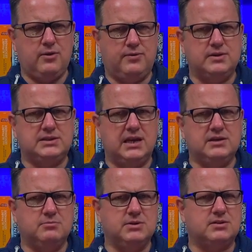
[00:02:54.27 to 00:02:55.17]
of the
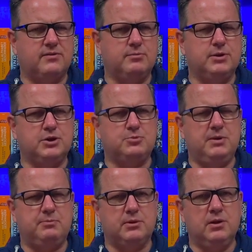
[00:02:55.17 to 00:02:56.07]
sentiments of the British
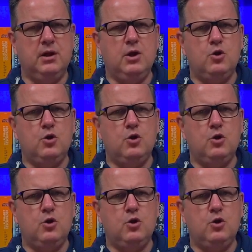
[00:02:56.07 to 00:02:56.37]
people